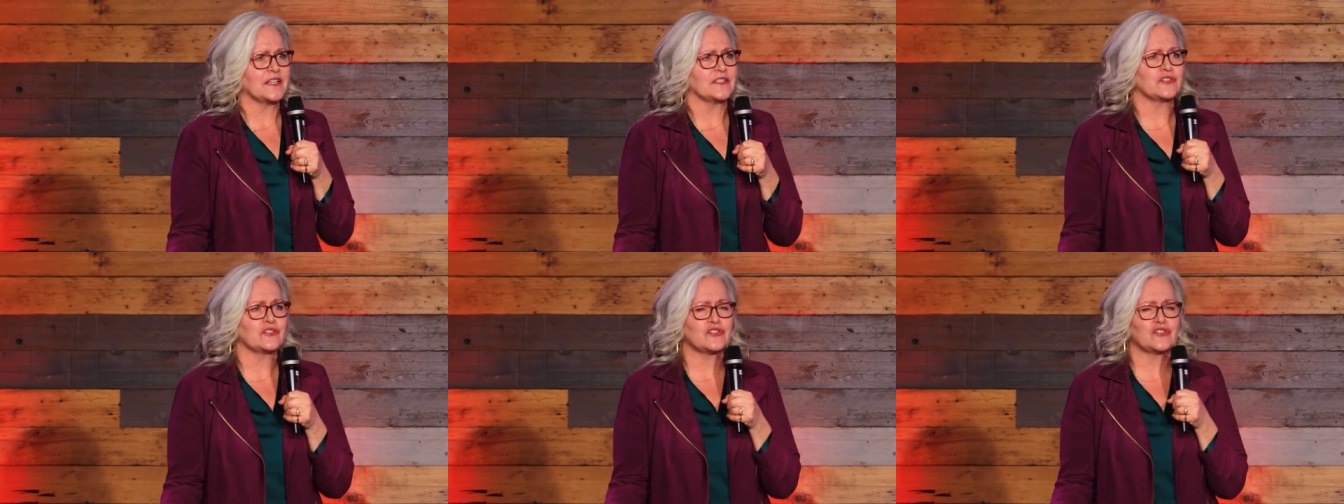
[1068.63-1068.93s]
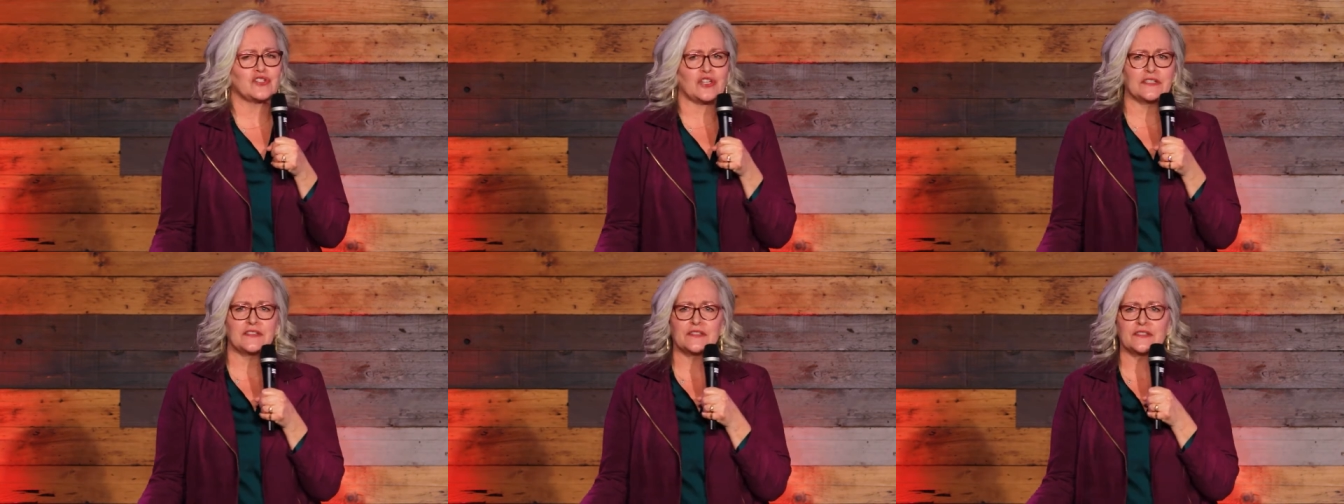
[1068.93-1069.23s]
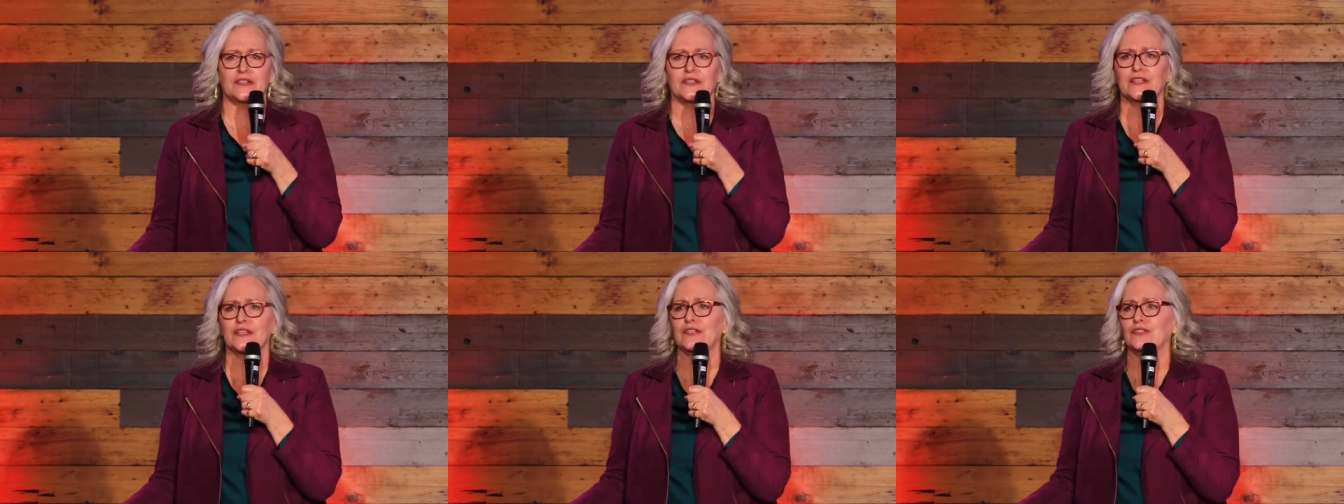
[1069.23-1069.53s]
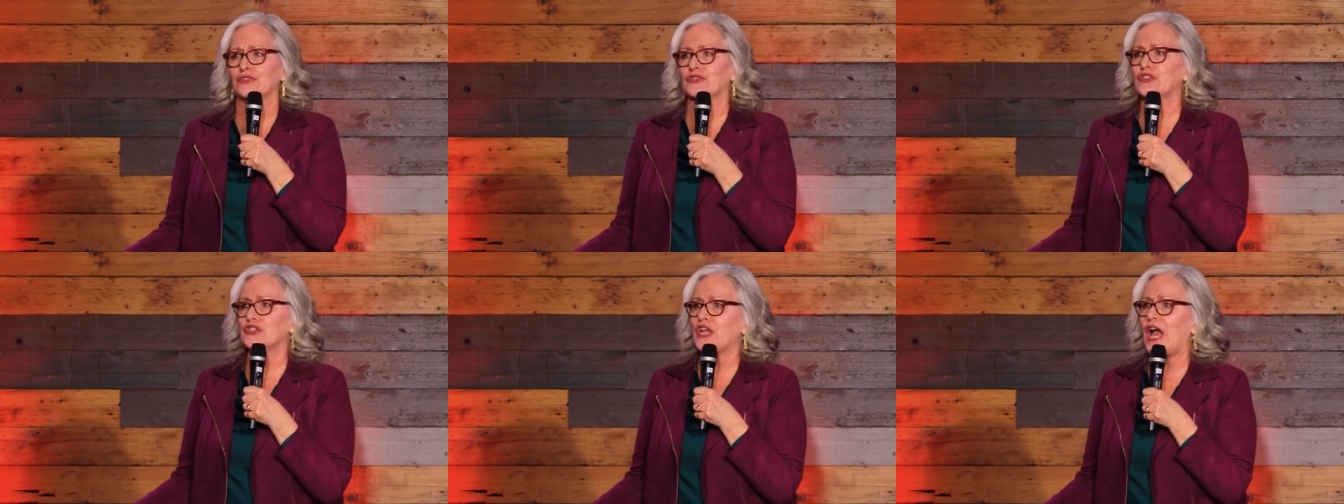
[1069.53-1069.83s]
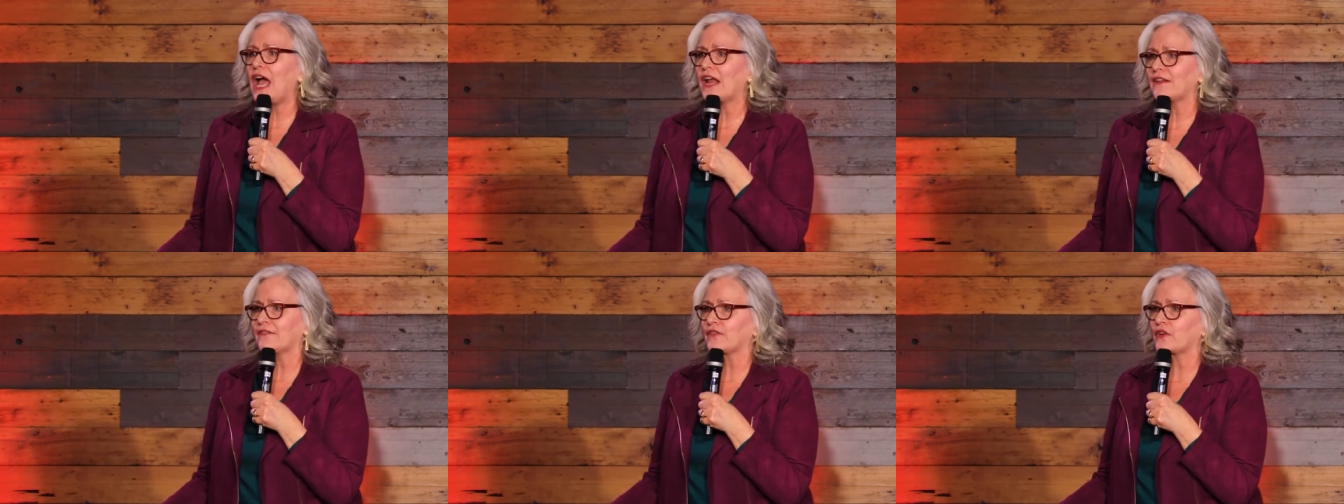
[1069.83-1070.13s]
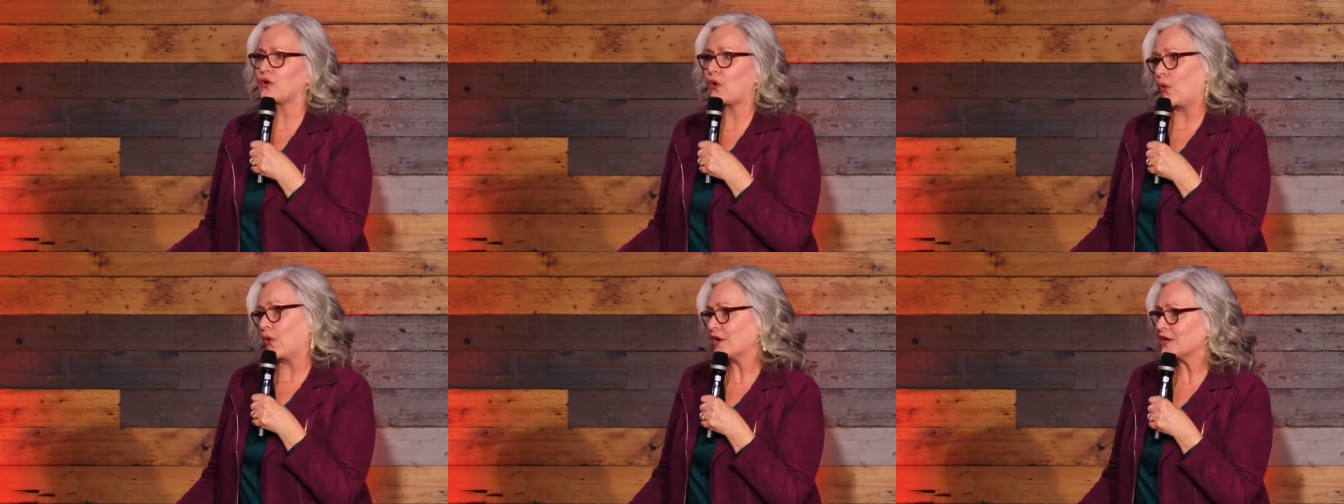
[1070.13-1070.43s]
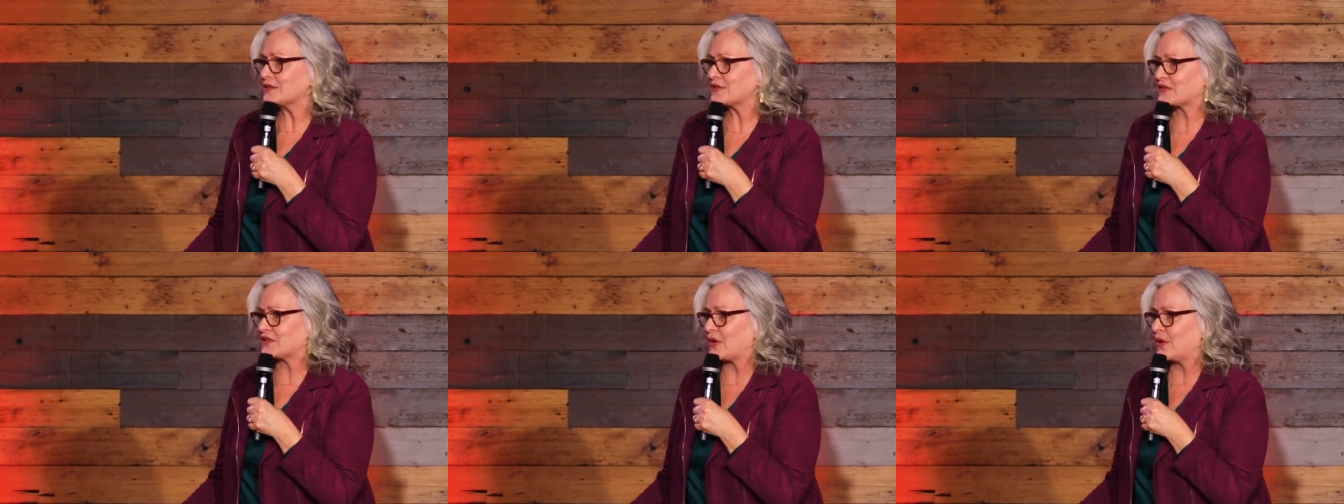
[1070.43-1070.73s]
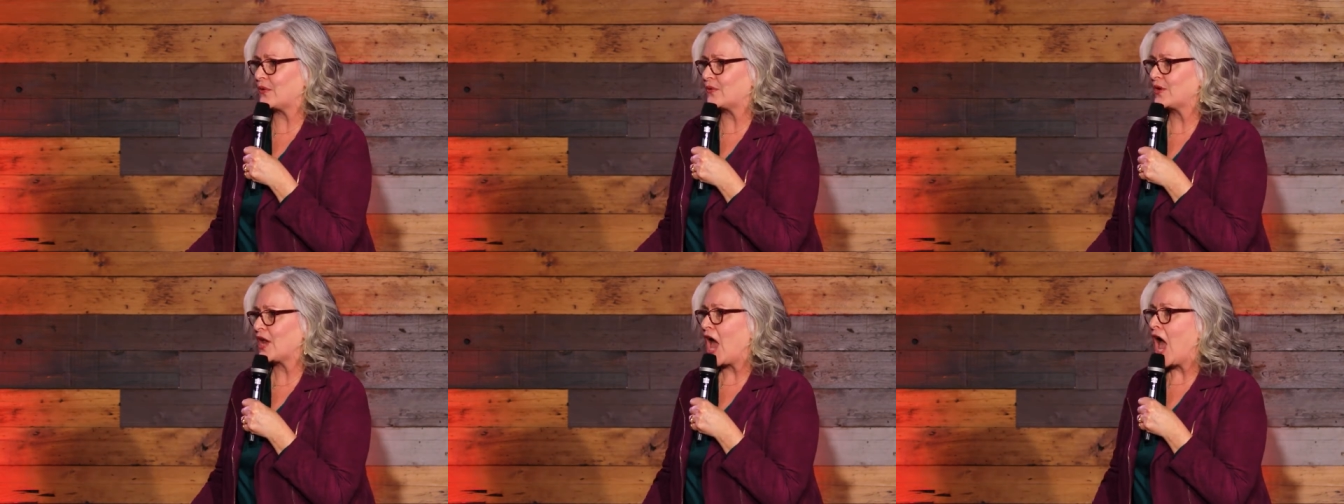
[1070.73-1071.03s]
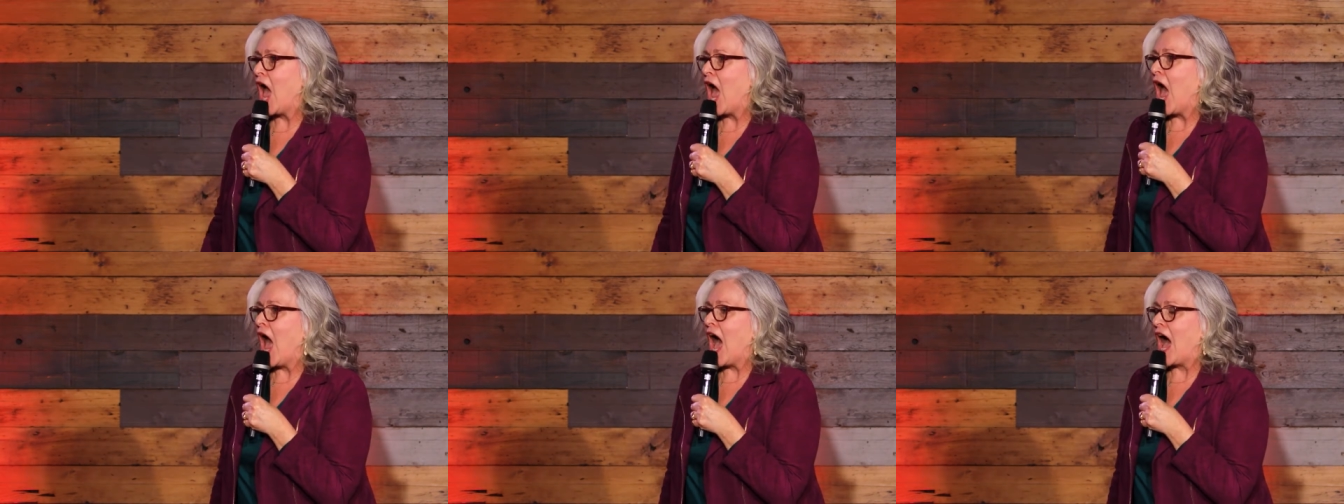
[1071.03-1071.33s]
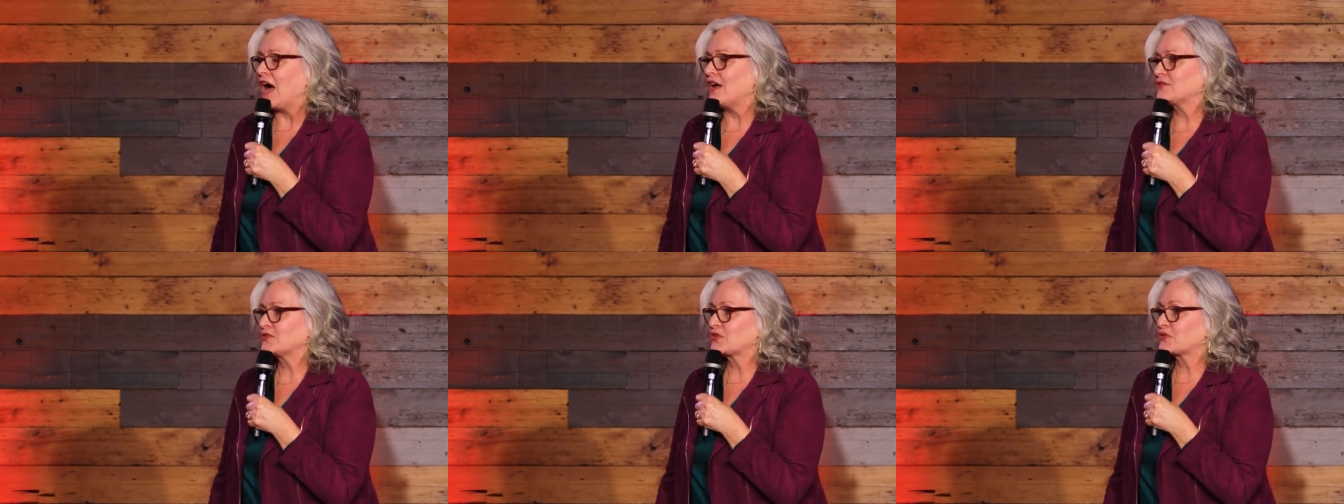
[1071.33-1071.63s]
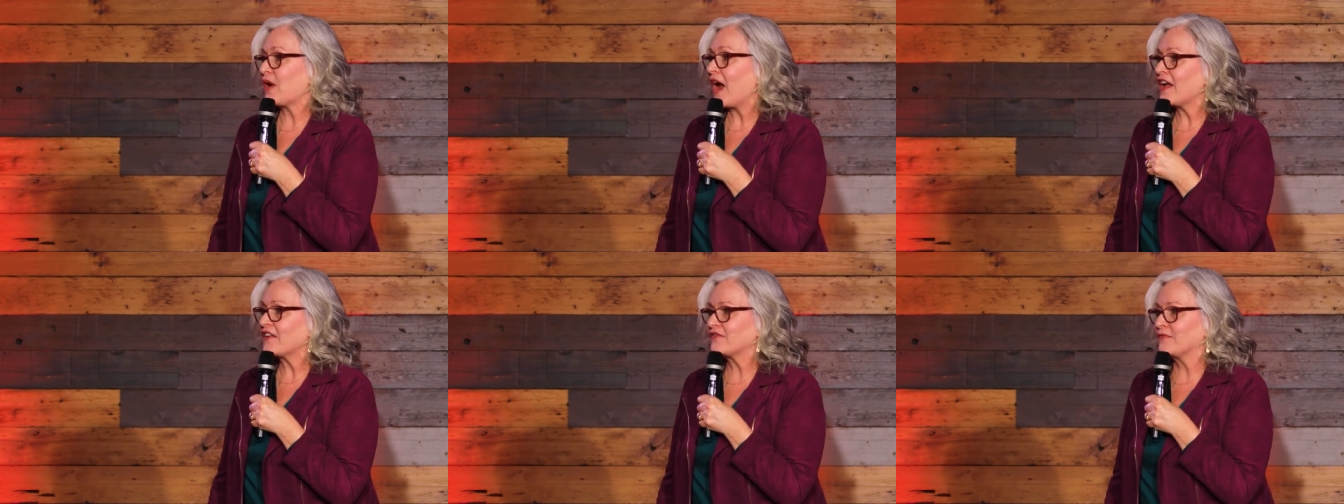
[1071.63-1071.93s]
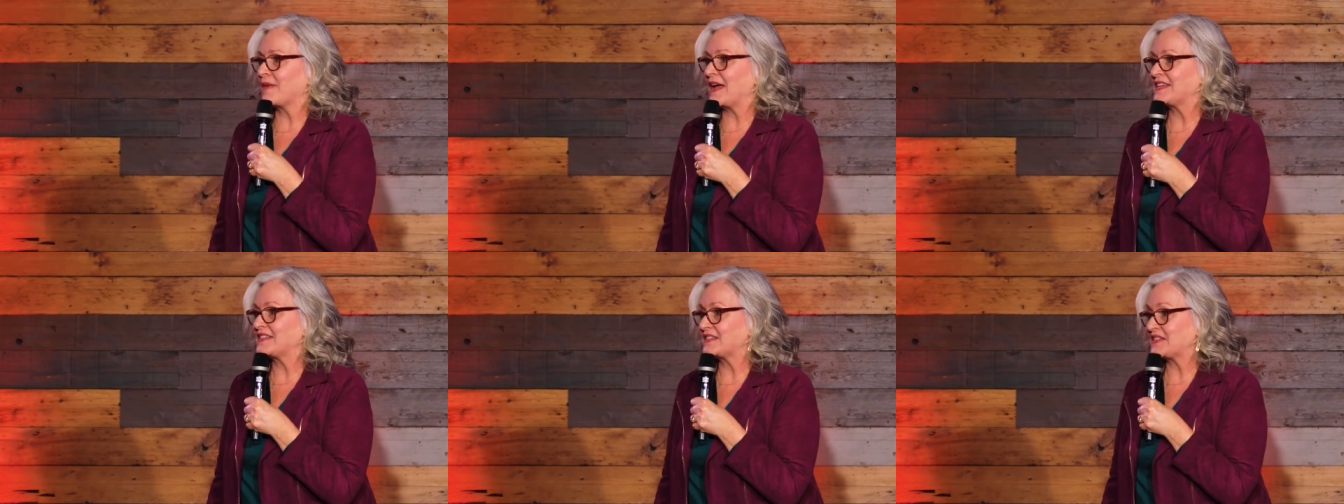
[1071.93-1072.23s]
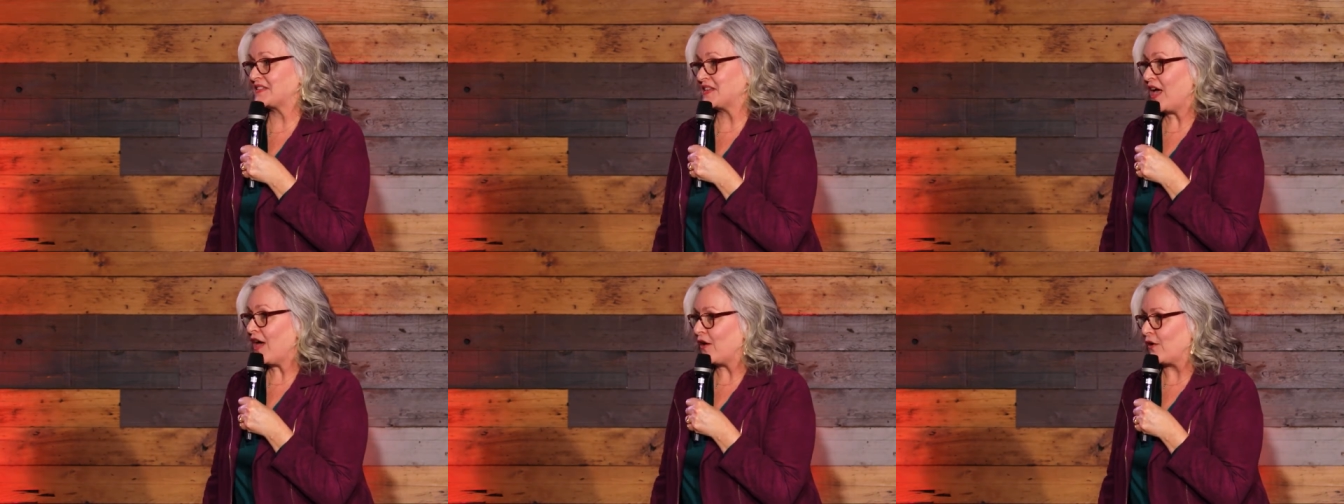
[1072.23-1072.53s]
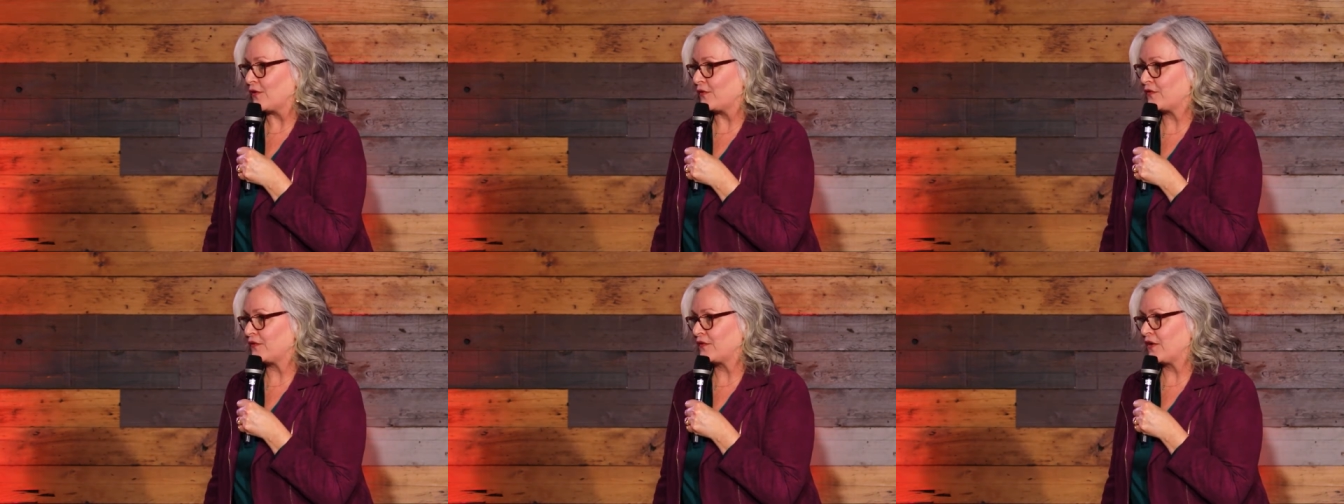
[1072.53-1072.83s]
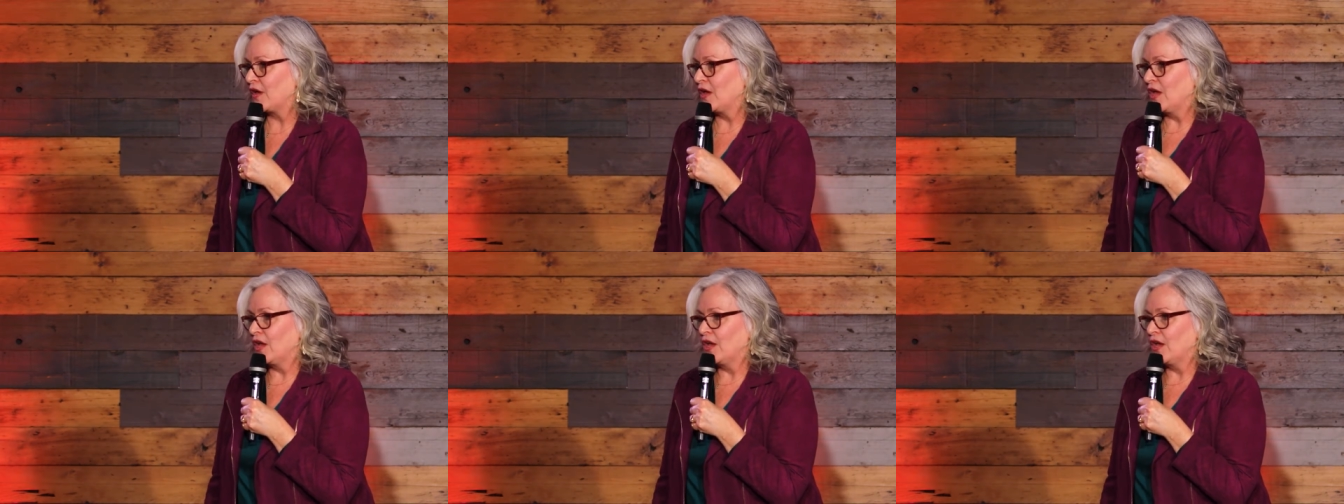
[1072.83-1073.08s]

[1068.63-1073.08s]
It's just a little shot of cortisone. I'll drive myself.